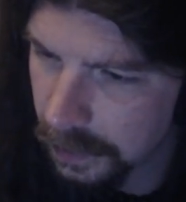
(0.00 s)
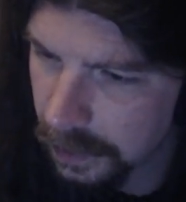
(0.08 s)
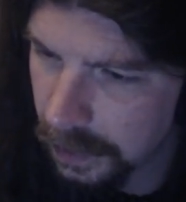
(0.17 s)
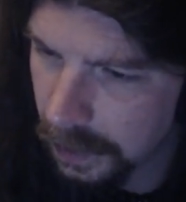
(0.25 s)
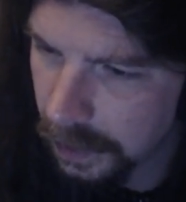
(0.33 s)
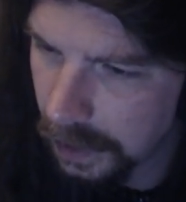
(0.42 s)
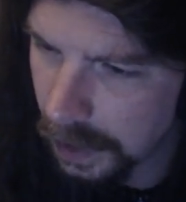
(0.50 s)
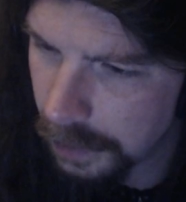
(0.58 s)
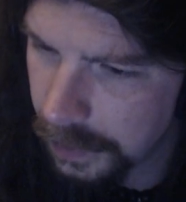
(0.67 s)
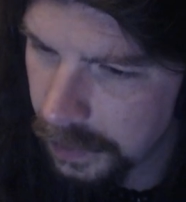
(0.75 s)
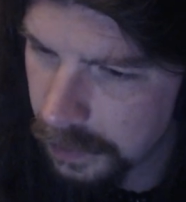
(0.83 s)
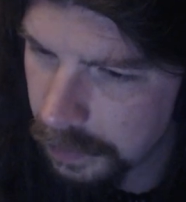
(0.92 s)
Can I
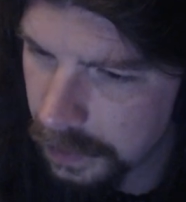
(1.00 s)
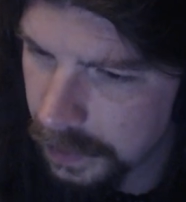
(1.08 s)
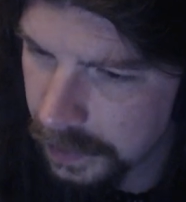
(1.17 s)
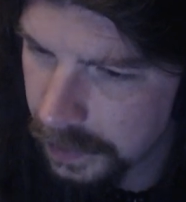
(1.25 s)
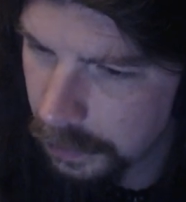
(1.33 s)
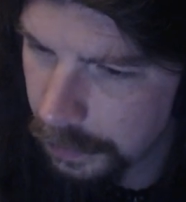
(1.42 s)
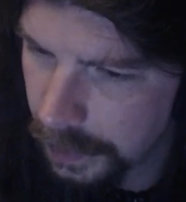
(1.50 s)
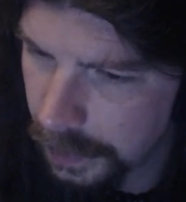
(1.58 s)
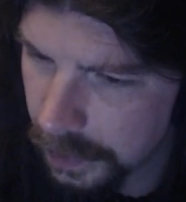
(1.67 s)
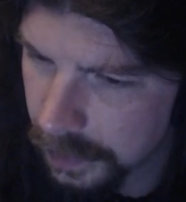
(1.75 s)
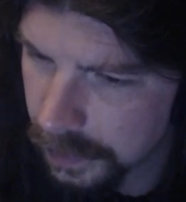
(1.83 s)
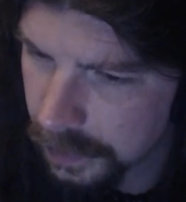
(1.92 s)
copy this, please? That would be
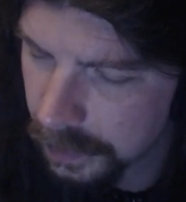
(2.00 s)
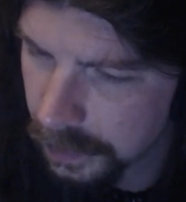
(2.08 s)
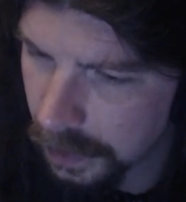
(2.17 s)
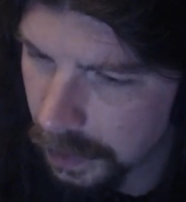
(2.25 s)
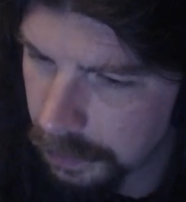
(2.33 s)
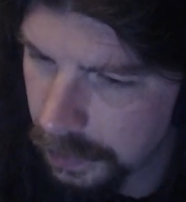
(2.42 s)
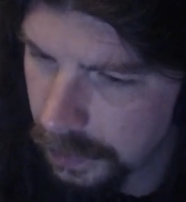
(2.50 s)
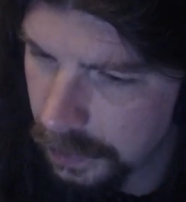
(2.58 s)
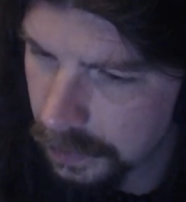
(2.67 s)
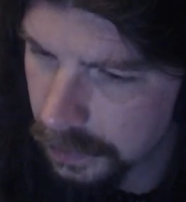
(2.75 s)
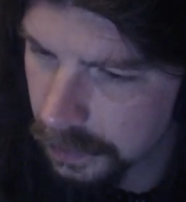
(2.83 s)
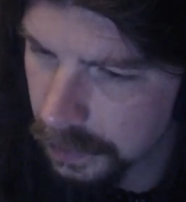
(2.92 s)
nice. Copy
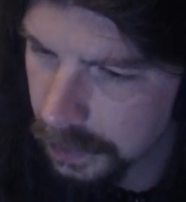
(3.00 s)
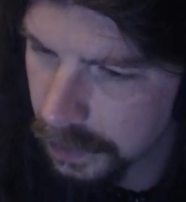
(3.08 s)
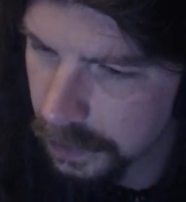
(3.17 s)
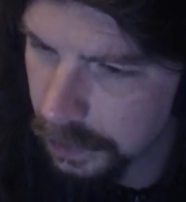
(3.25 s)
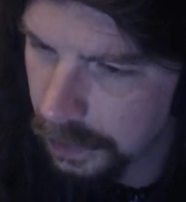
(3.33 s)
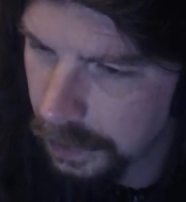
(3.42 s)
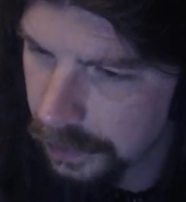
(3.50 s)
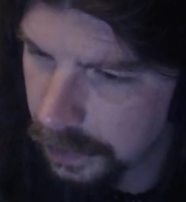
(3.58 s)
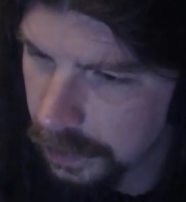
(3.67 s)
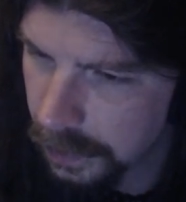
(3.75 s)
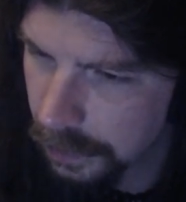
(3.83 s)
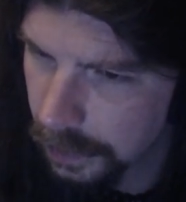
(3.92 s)
link
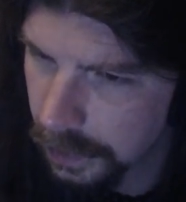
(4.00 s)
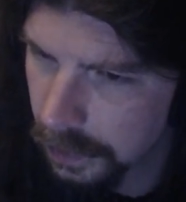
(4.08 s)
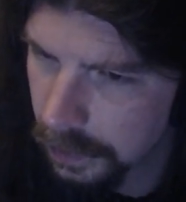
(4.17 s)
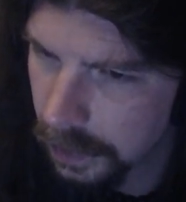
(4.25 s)
location. Here we go.